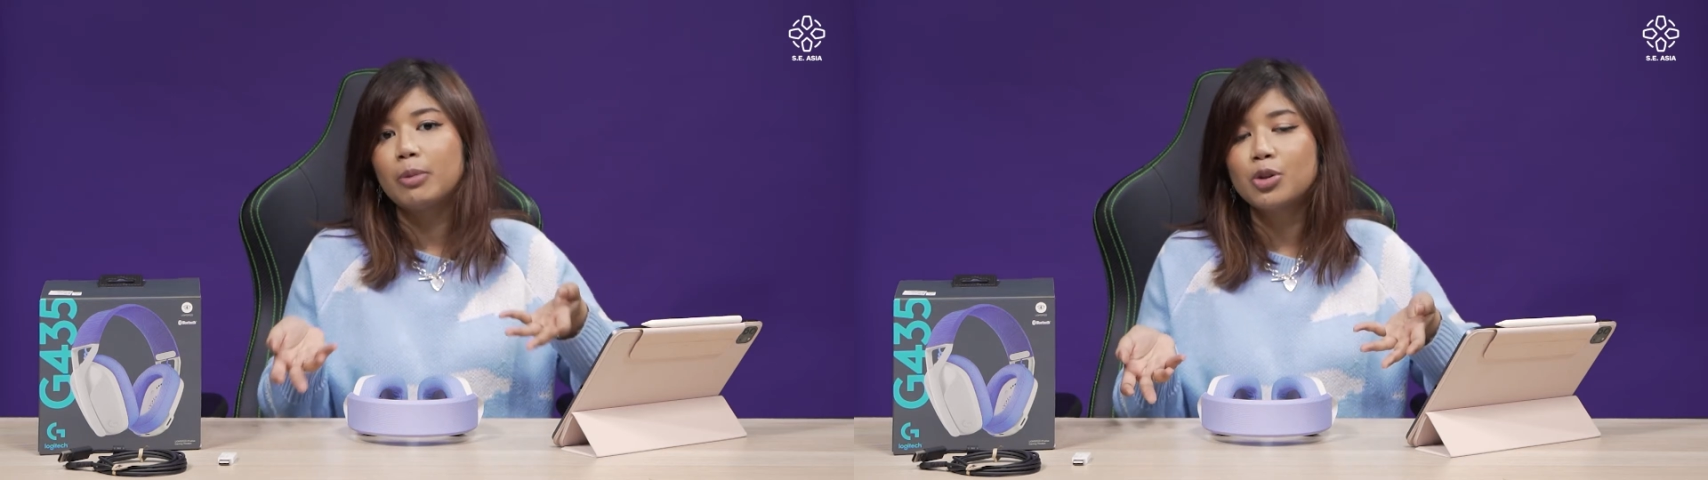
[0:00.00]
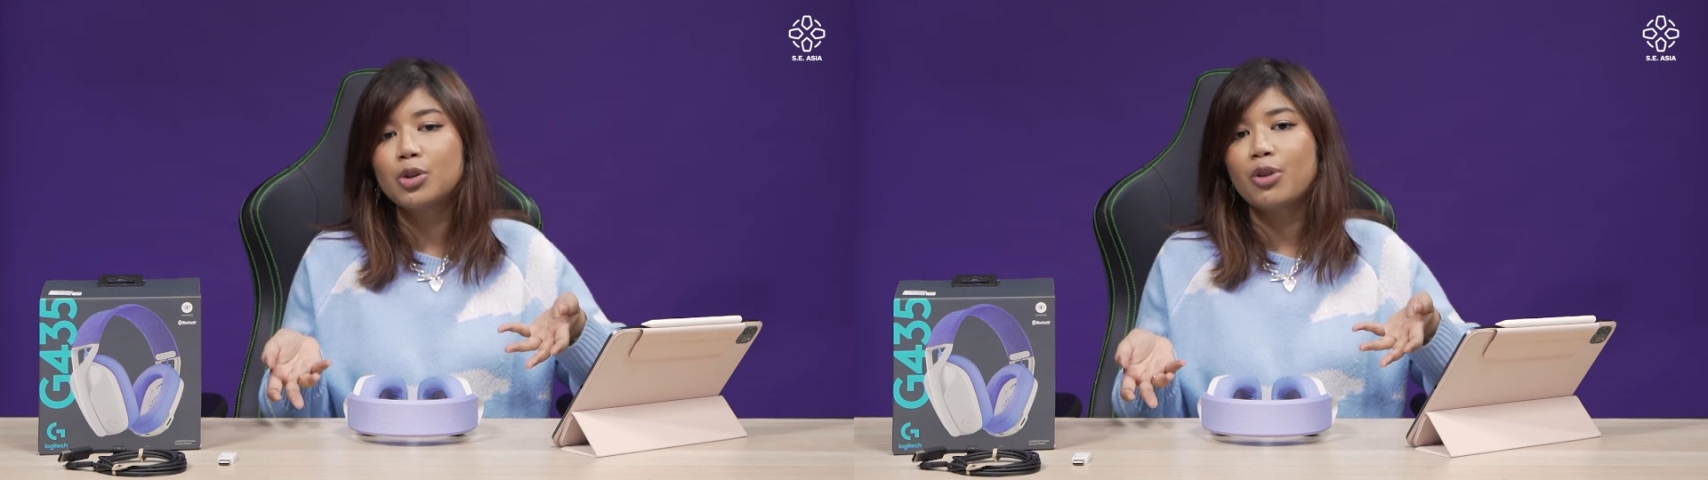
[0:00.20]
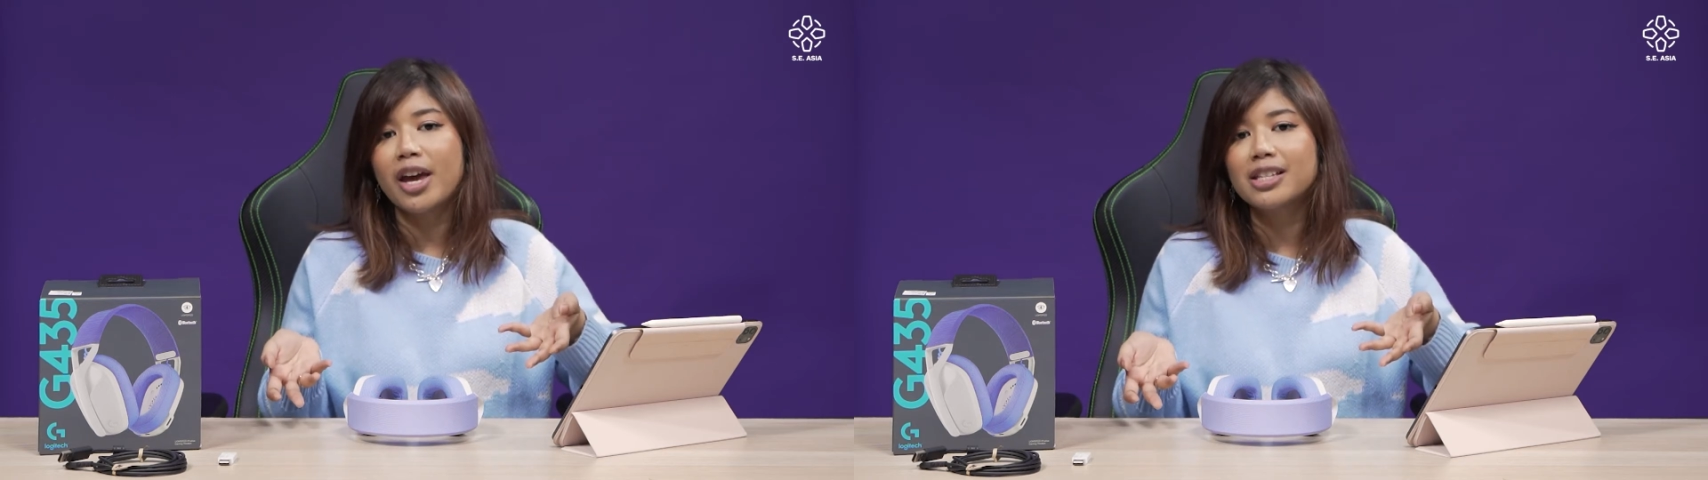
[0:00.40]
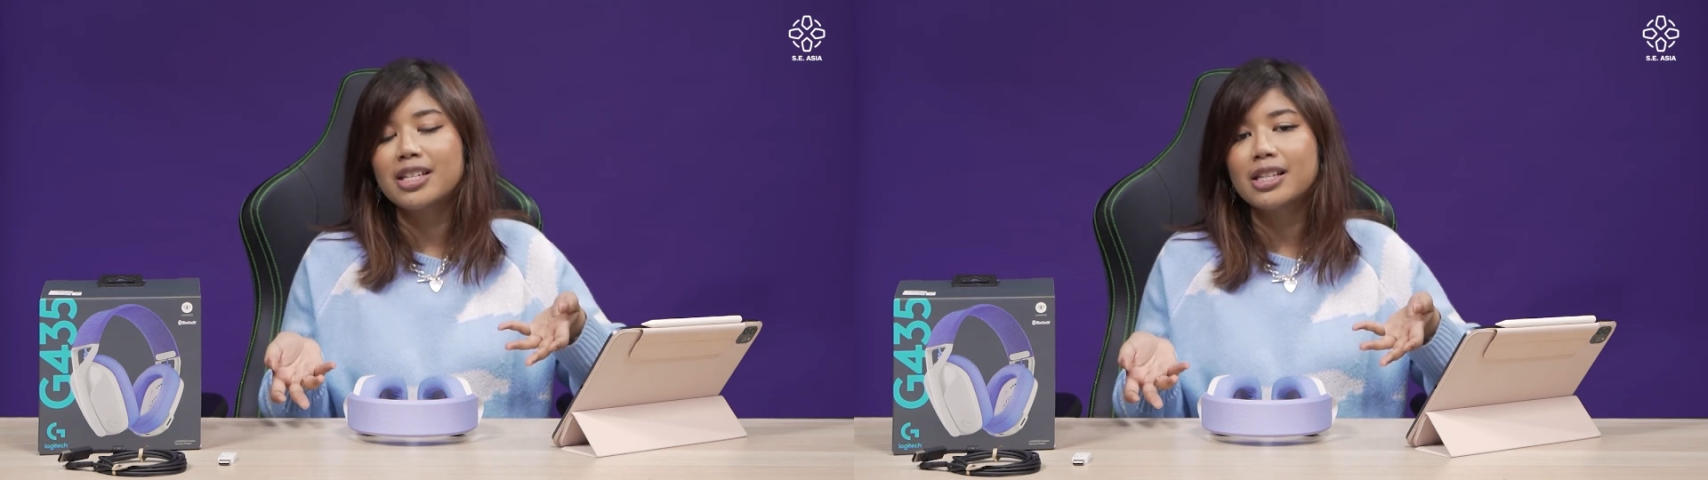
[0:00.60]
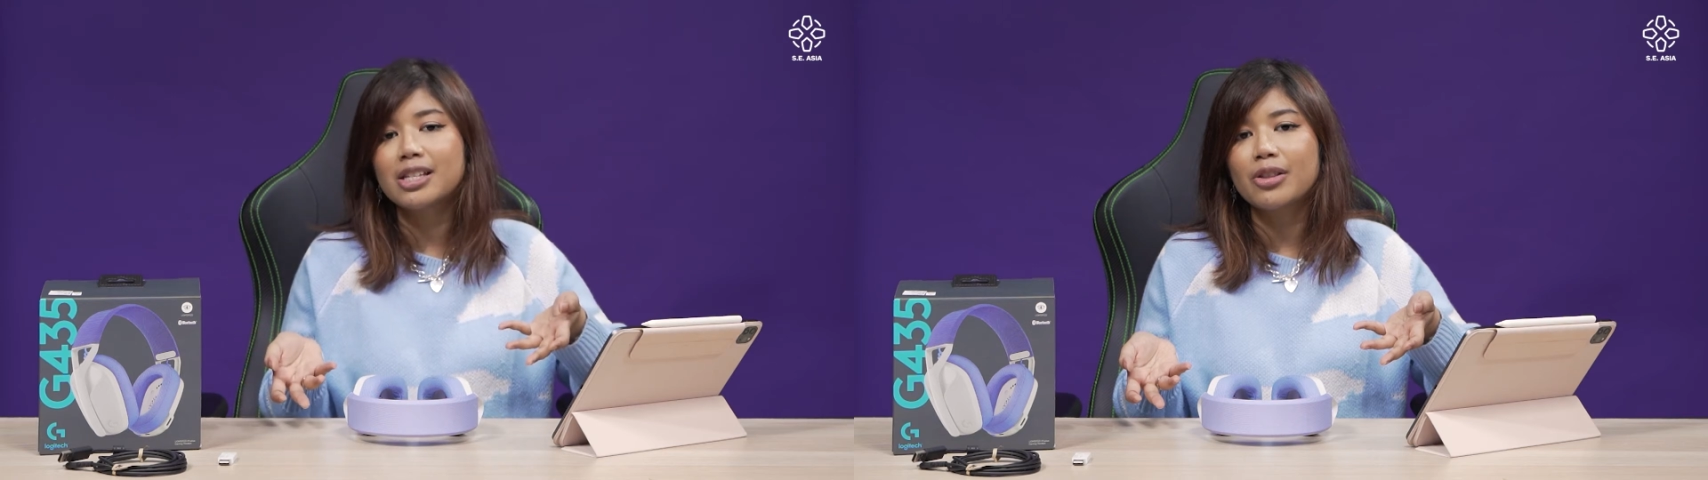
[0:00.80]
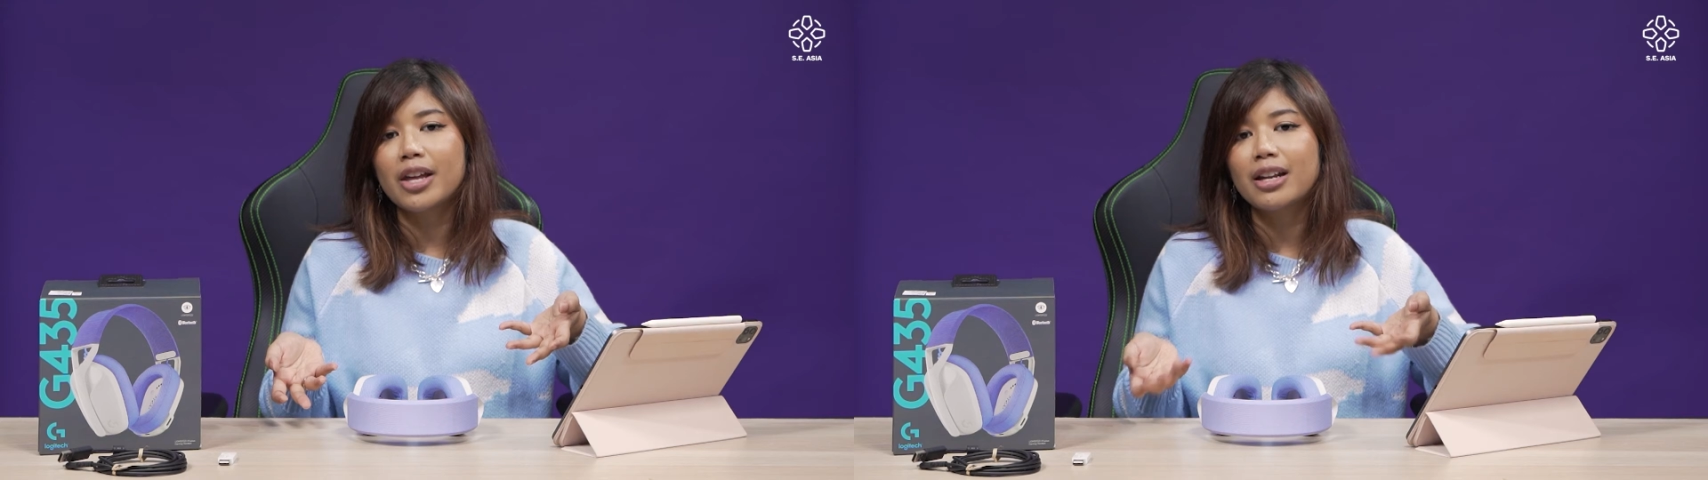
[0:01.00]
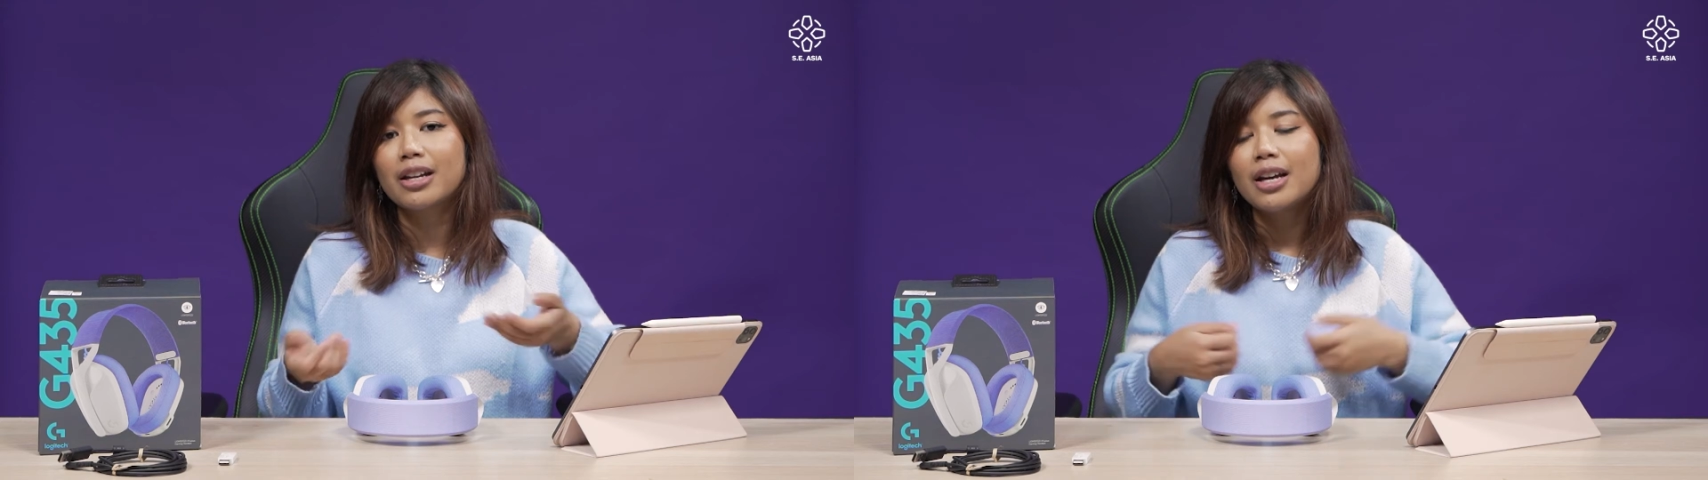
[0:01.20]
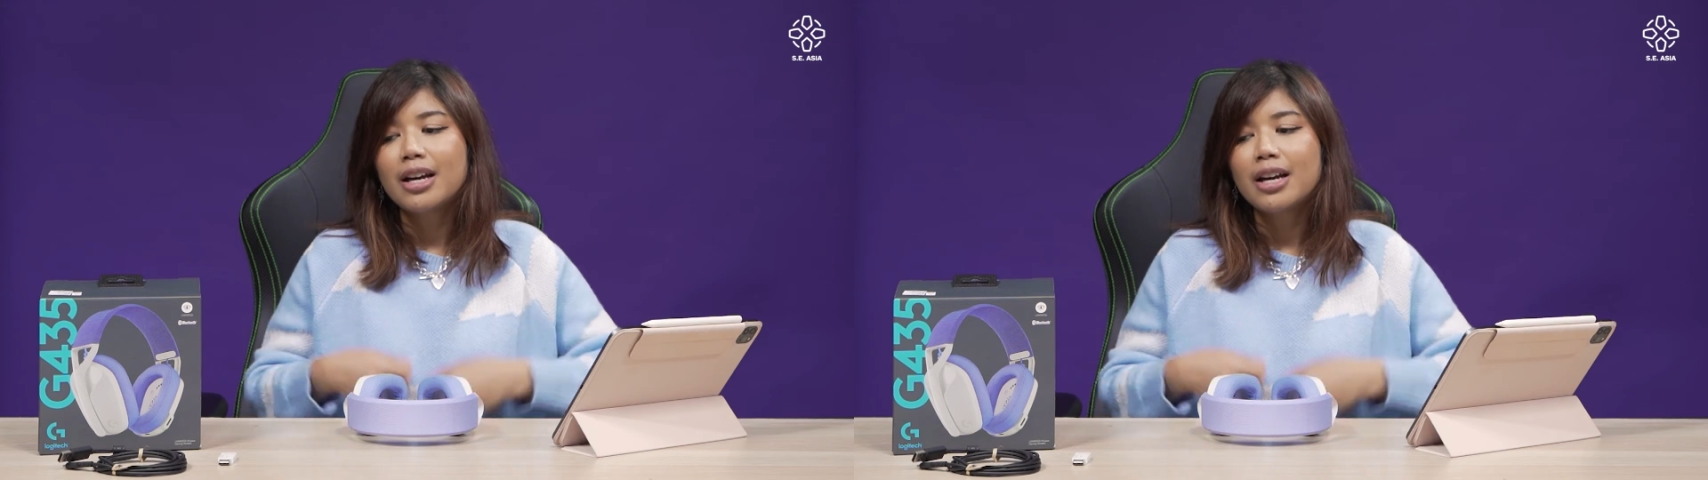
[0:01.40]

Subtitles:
Bluetooth headsets on that.